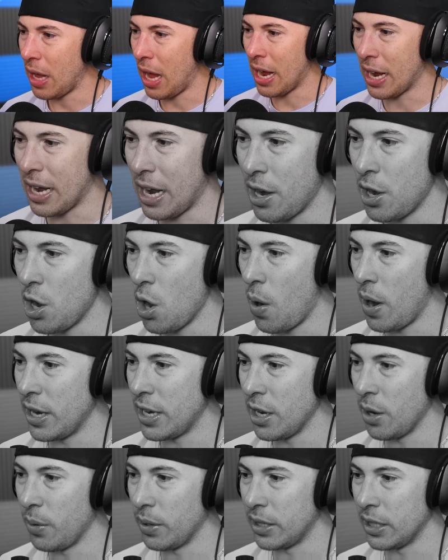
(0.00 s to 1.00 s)
I got no
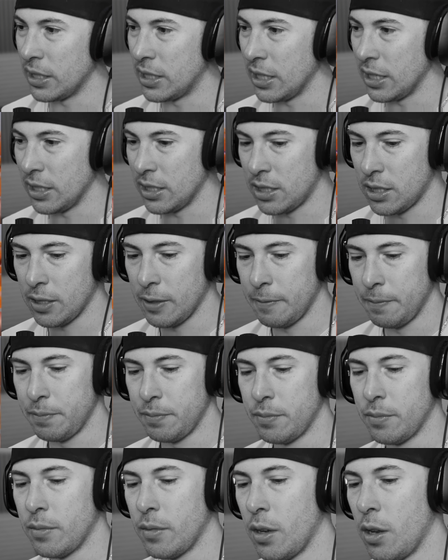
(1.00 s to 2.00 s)
idea what this is.
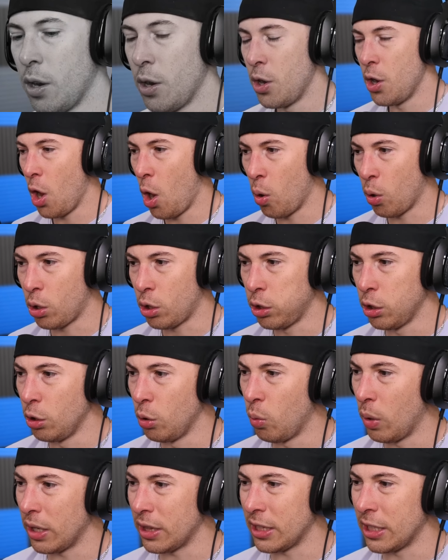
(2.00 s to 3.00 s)
No
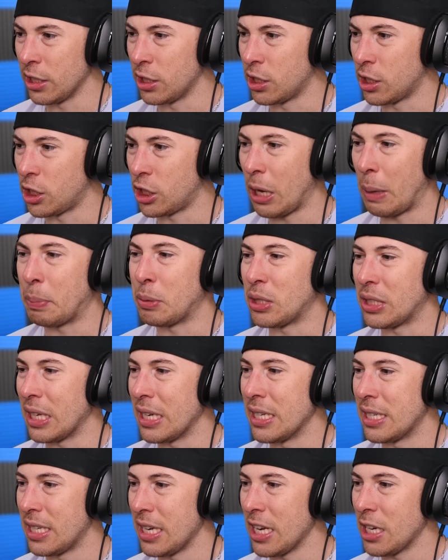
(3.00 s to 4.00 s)
clue what this
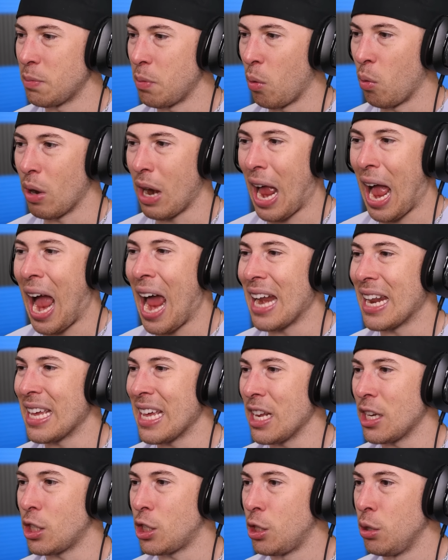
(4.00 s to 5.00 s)
substance is, but we're
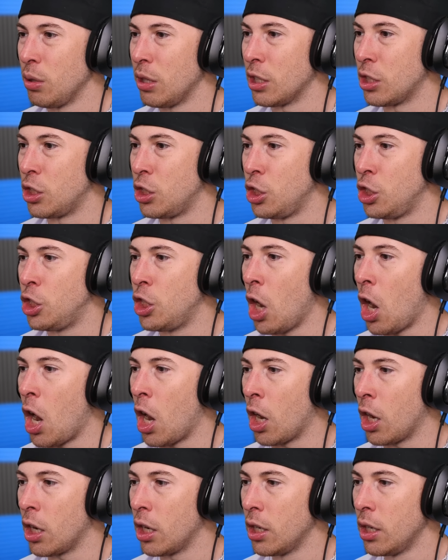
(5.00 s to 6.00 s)
adding it to this
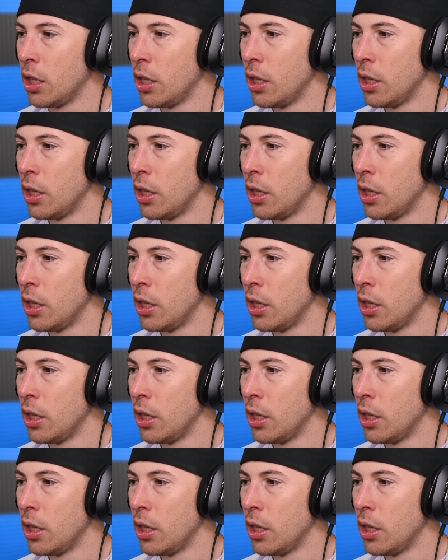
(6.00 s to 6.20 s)
jar.